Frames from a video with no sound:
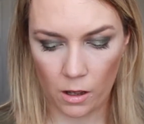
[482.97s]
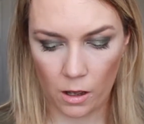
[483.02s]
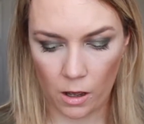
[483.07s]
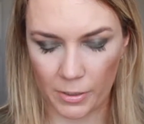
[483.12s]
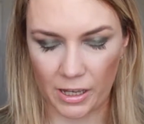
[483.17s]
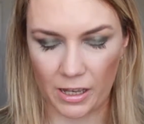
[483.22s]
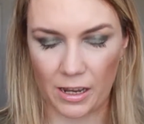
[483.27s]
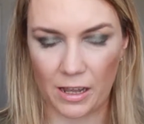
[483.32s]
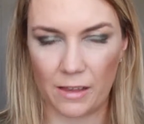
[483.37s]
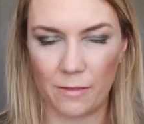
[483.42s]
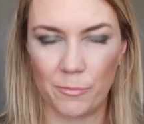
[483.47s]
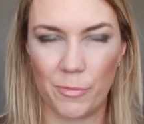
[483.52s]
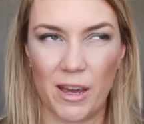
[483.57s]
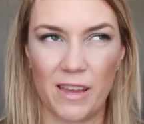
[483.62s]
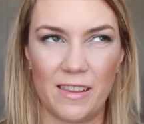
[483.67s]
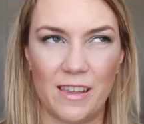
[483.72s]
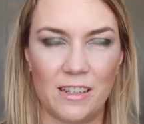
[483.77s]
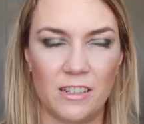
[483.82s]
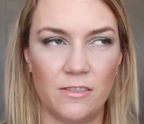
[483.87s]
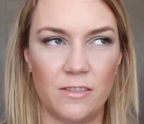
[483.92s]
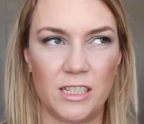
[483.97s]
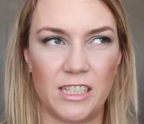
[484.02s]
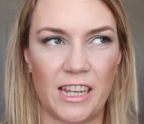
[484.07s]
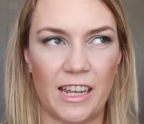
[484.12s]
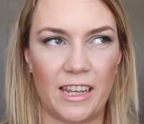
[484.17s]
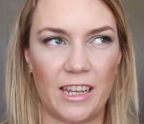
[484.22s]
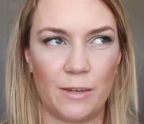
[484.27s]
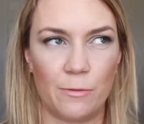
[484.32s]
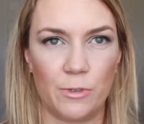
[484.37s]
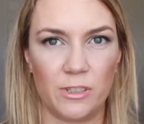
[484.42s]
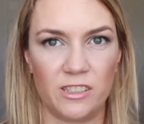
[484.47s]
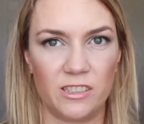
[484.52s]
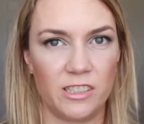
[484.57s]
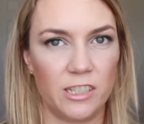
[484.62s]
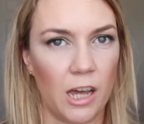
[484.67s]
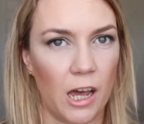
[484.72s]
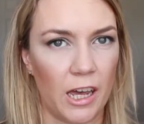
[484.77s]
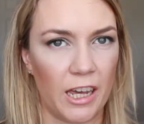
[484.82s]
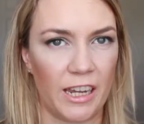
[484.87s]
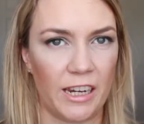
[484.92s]
But by the end of the day, it was a
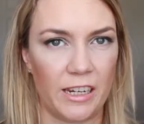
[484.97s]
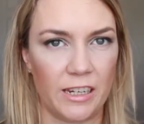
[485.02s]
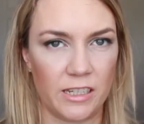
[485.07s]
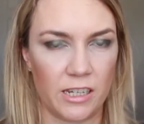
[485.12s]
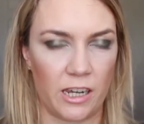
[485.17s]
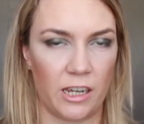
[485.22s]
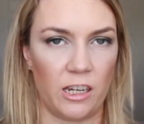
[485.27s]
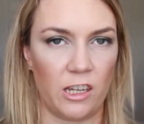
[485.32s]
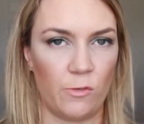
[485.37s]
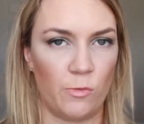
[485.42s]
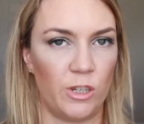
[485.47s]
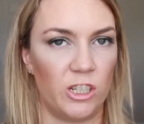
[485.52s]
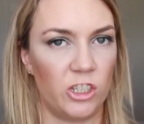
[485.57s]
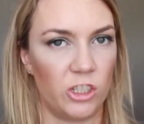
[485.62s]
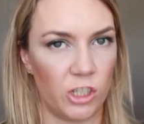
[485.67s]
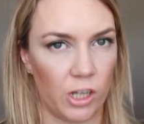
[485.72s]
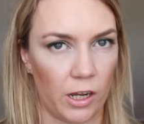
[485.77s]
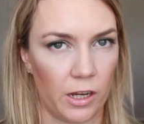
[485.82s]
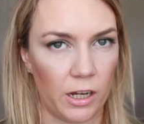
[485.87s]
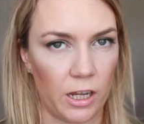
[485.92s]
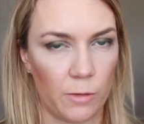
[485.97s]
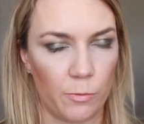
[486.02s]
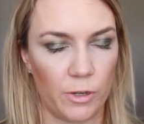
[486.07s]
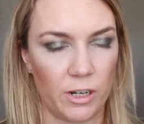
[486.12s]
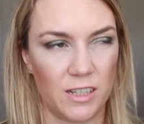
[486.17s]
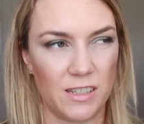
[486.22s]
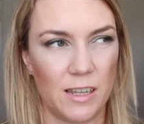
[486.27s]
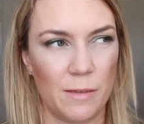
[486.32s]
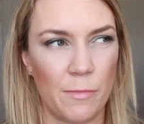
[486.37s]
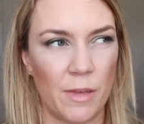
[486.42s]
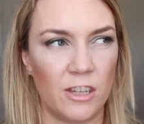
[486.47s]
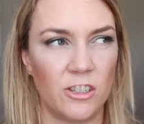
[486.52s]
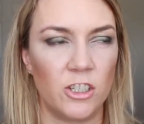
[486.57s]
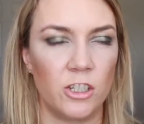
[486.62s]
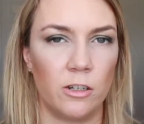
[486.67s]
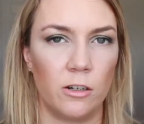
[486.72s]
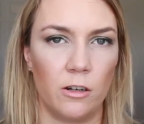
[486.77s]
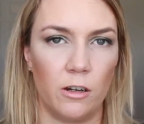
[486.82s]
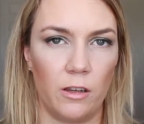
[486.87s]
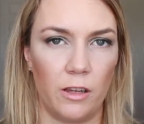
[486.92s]
tiny, tiny bit shiny. But as I
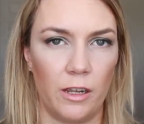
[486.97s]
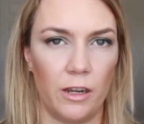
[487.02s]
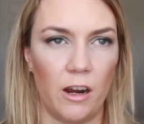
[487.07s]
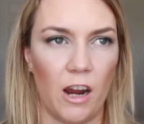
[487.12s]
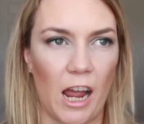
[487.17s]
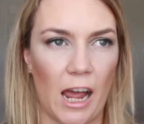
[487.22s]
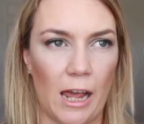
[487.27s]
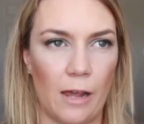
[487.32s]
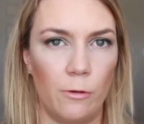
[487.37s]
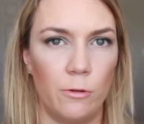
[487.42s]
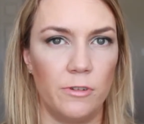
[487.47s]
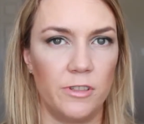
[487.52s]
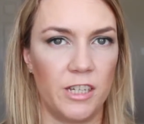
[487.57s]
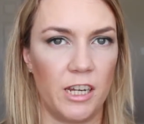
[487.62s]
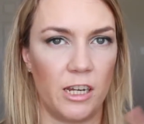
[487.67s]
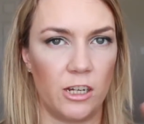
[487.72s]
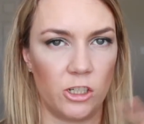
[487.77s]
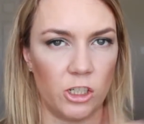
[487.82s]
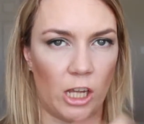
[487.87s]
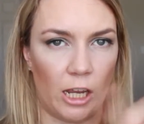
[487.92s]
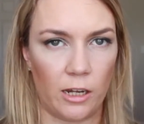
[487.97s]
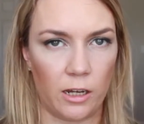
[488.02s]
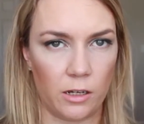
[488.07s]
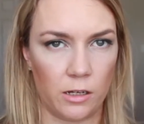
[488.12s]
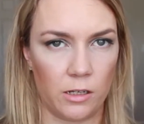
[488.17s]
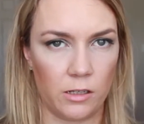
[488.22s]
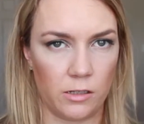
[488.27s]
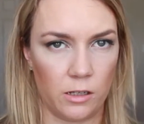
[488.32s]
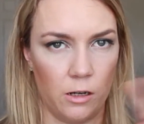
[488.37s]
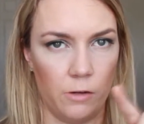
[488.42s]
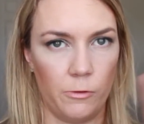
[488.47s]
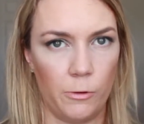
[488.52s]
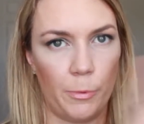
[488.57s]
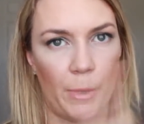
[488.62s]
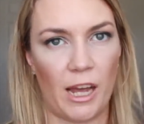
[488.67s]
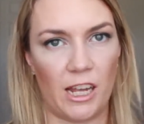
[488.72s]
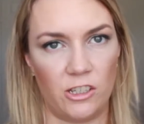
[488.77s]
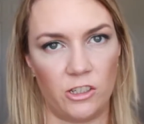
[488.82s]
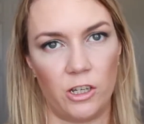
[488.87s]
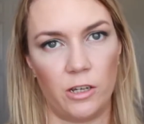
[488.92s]
mentioned earlier, I will take shininess over
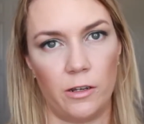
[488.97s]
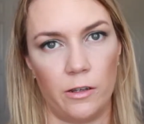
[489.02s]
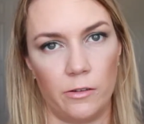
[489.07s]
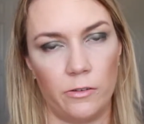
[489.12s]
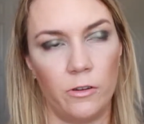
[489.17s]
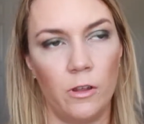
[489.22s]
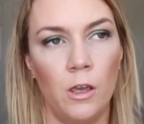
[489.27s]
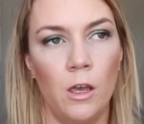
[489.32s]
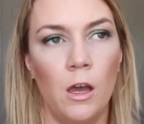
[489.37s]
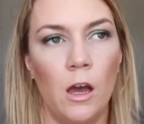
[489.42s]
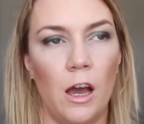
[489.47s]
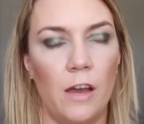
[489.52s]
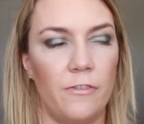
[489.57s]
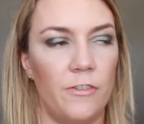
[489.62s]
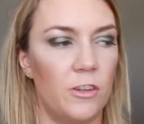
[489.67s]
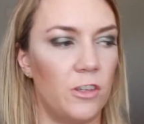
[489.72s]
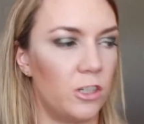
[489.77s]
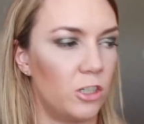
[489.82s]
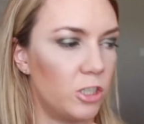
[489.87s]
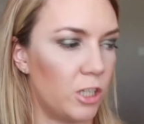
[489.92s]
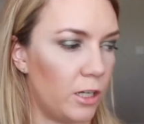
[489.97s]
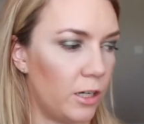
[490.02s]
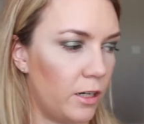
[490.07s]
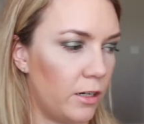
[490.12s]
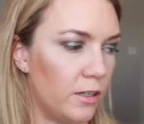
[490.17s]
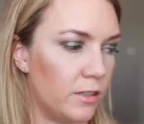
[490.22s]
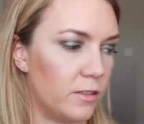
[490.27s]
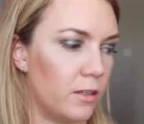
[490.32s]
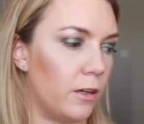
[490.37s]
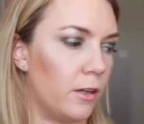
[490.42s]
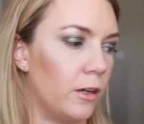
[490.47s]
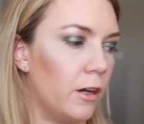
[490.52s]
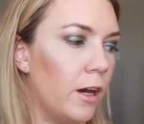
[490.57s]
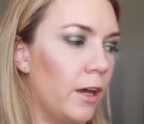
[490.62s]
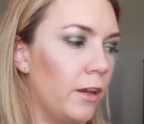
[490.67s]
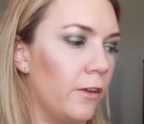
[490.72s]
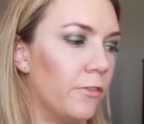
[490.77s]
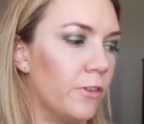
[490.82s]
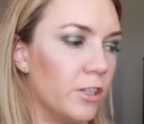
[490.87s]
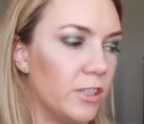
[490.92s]
patchiness. I feel like shininess I can
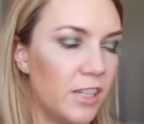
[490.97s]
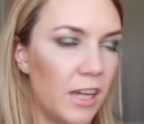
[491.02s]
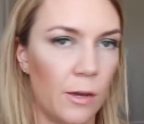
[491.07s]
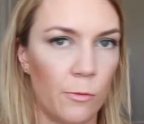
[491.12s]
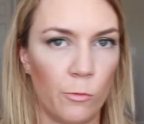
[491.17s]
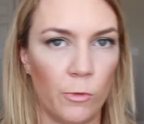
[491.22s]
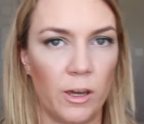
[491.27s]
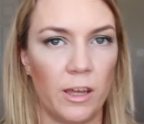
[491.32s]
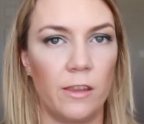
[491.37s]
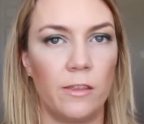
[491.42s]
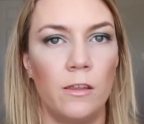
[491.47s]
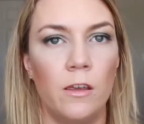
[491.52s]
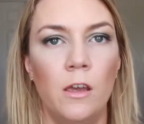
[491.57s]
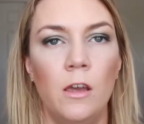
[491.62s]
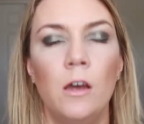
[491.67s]
kind of contend with.